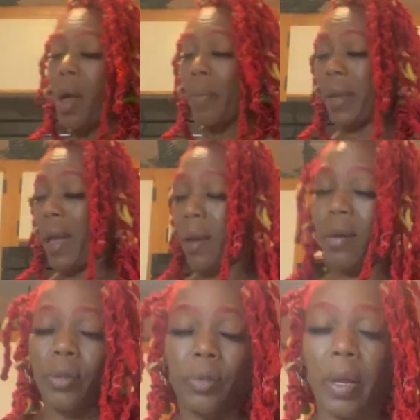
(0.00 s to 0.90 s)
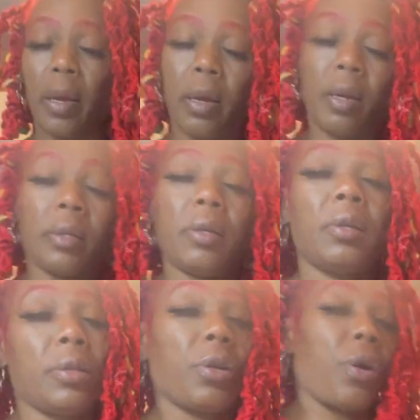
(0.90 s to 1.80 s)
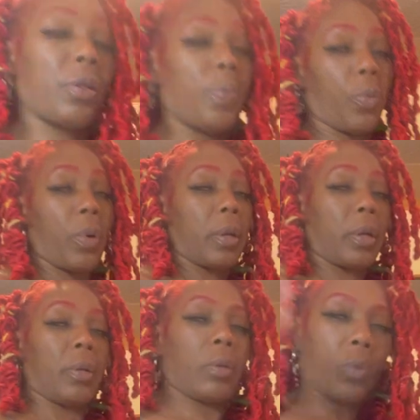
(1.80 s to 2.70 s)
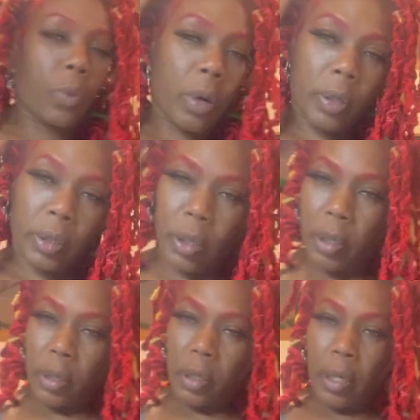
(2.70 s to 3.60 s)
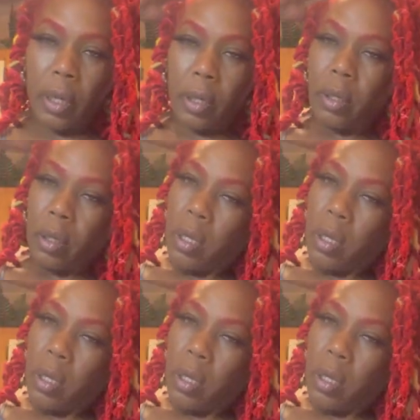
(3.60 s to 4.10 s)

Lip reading: But I ain't gonna do that until it starts boiling. Well, until it's done.